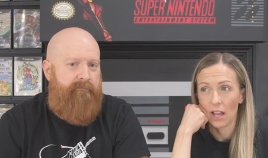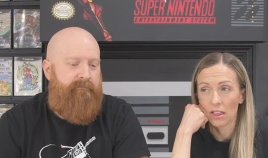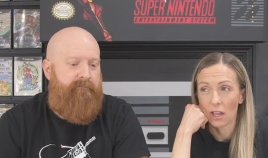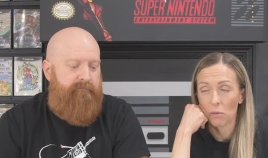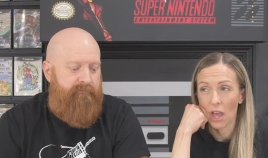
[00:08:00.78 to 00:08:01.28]

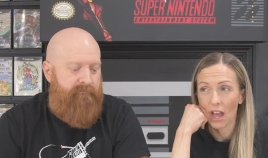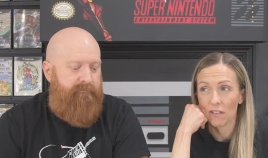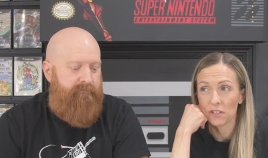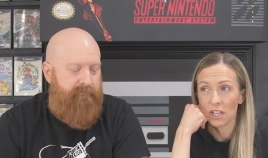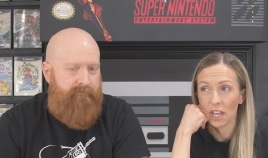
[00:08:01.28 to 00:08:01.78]
Speaker 1: I think we
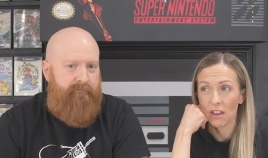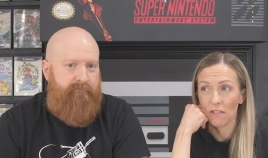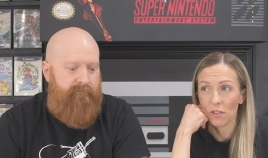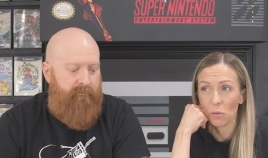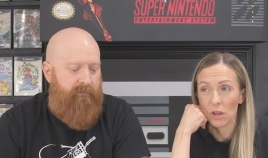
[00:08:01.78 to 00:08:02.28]
have to
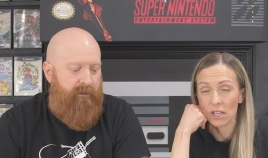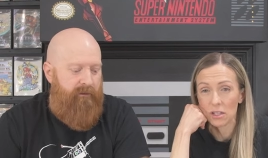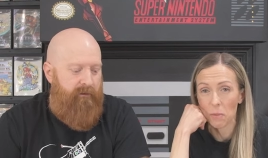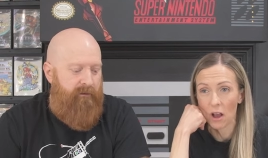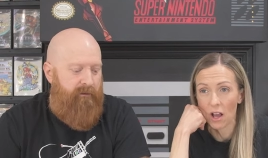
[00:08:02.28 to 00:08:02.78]
give the
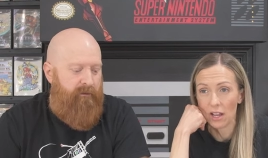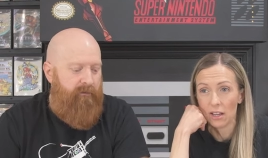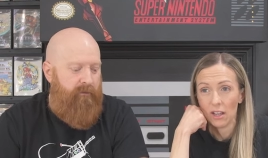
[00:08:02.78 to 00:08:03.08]
win to pawn.